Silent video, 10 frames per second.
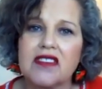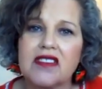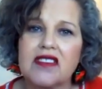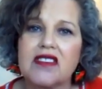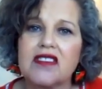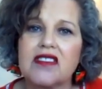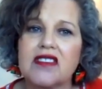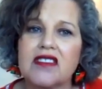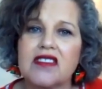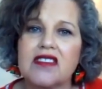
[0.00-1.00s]

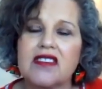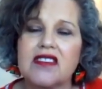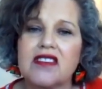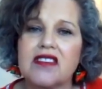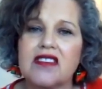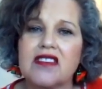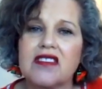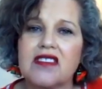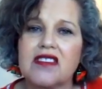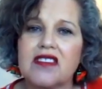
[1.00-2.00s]

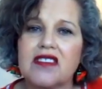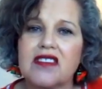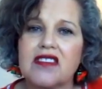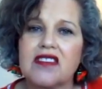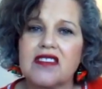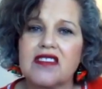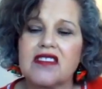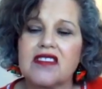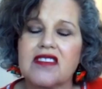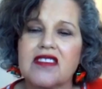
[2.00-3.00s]
(silent)